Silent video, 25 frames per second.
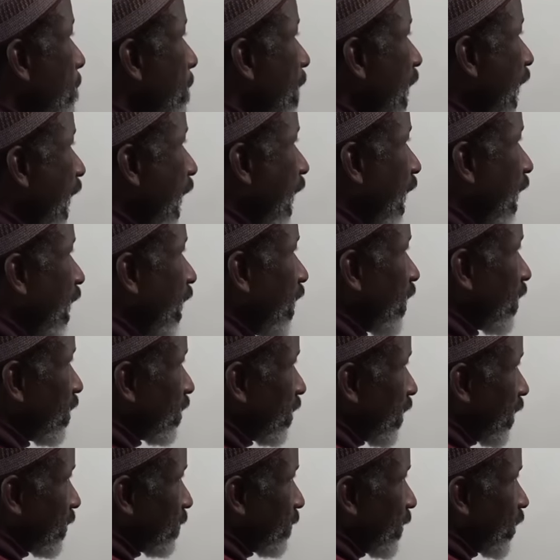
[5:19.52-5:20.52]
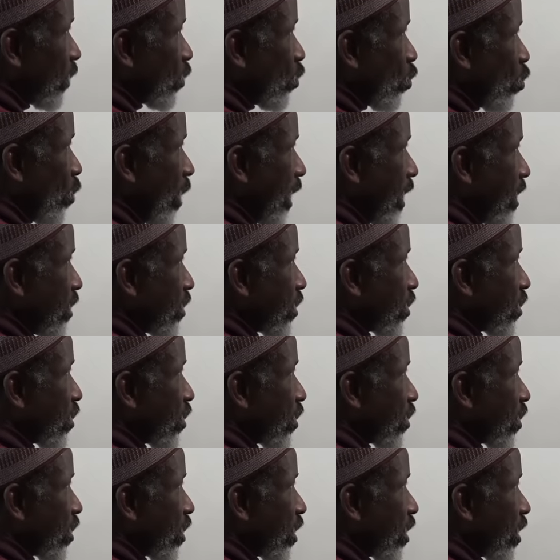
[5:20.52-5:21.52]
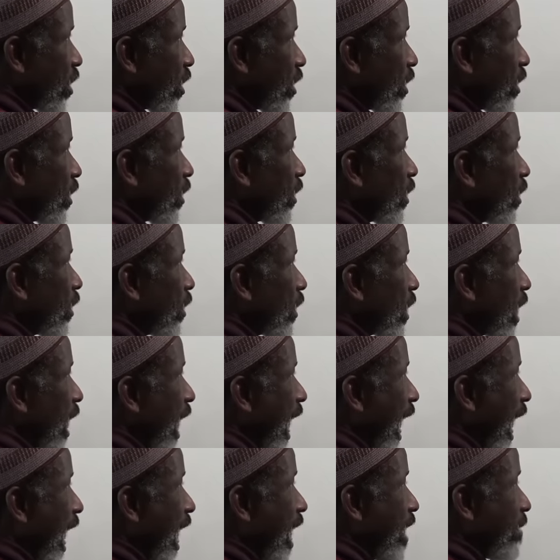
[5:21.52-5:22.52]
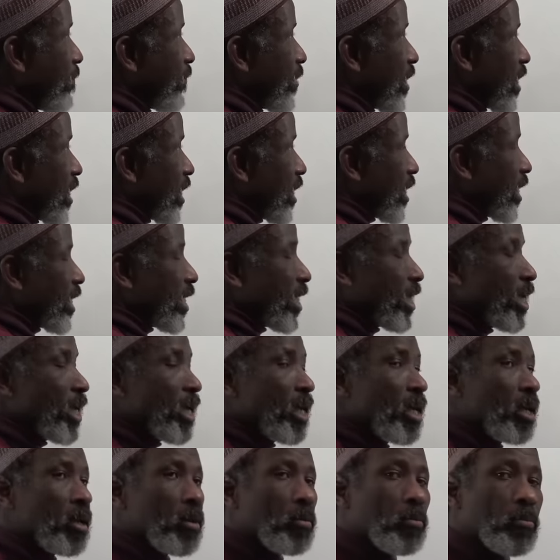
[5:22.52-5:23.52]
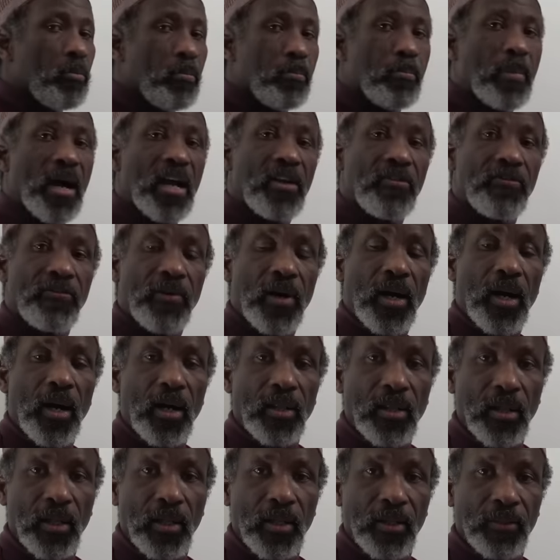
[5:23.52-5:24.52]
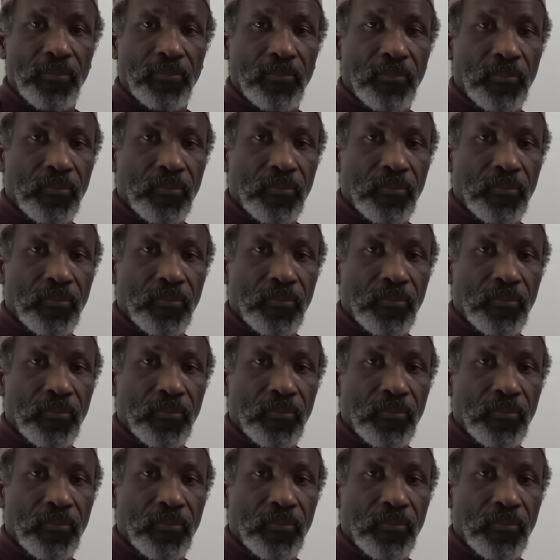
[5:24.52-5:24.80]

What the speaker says: Ma'a, that means with, abi, my father.